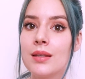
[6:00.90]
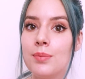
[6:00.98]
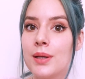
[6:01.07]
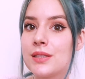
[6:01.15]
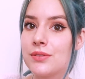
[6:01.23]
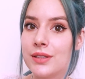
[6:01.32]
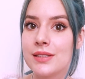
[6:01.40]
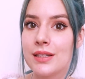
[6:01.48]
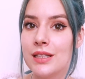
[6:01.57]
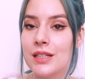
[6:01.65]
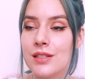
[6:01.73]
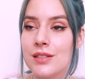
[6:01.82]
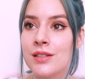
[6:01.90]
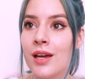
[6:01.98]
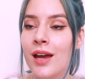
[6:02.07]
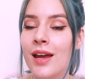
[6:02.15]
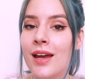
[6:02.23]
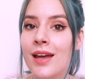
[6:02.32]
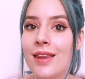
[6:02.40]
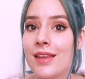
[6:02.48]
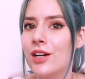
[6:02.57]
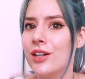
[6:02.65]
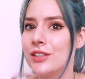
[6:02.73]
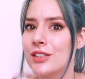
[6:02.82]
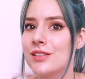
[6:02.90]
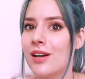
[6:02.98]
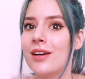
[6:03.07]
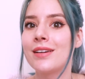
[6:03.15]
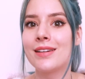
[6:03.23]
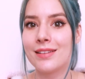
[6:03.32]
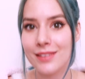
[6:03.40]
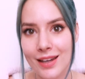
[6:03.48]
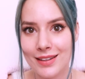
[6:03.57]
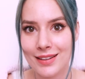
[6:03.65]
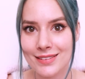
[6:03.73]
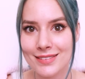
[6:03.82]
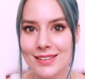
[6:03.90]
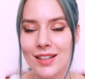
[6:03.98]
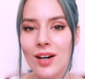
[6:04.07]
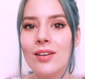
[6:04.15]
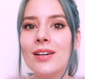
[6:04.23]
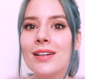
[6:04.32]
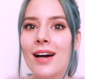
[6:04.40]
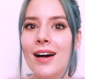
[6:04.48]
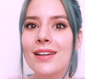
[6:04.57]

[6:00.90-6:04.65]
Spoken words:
The biggest risk is that you're just not gonna like it, you know?